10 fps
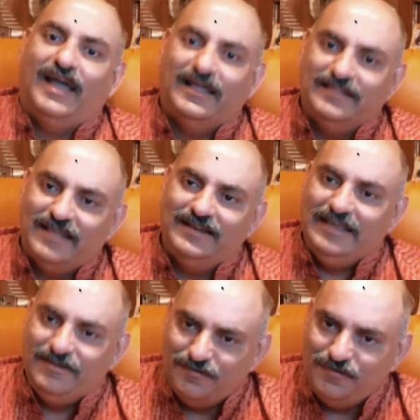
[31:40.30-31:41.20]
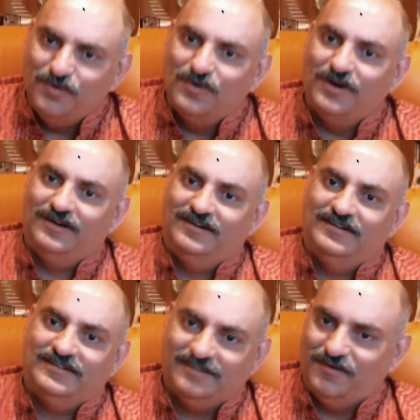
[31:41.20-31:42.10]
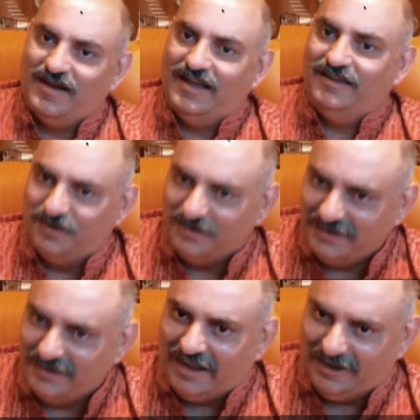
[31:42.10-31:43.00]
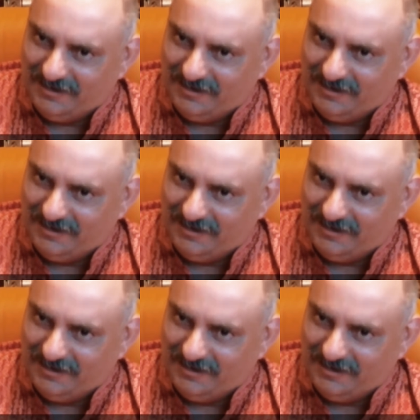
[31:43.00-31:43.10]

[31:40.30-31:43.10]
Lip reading: And then even fewer survive for a day.